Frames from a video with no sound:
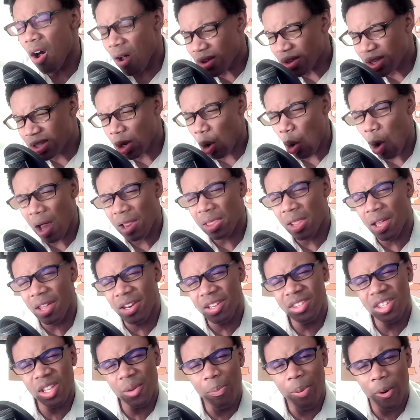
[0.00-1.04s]
Also, a lot
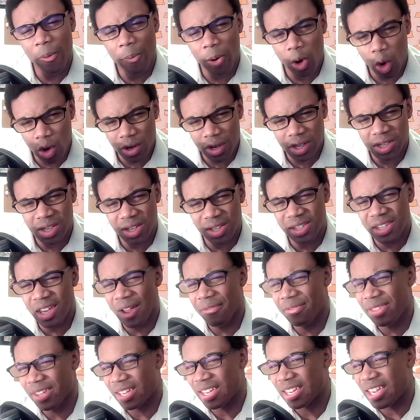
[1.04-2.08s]
of the proportions
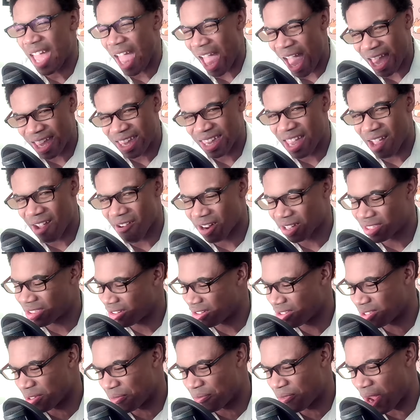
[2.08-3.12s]
of the cat
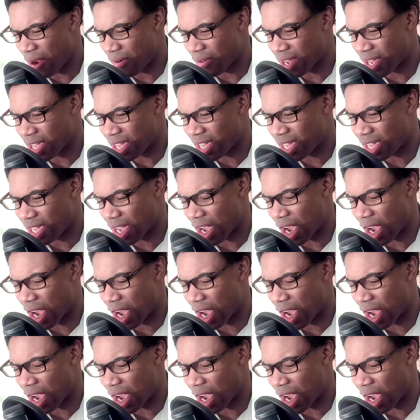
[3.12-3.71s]
characters are very